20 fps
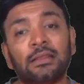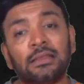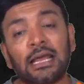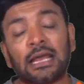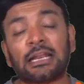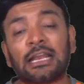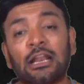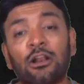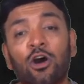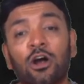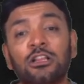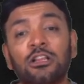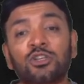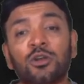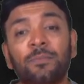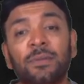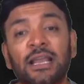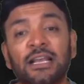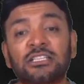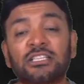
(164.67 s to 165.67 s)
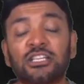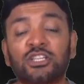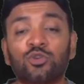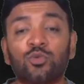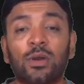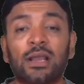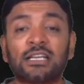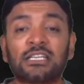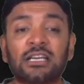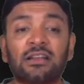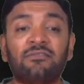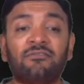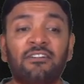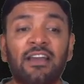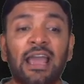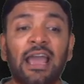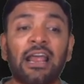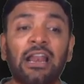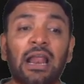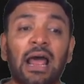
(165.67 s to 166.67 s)
there can also be a situation
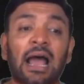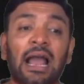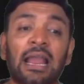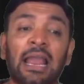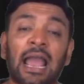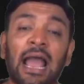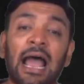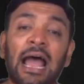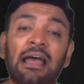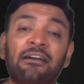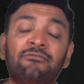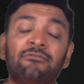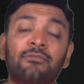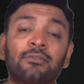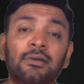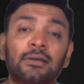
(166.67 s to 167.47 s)
where I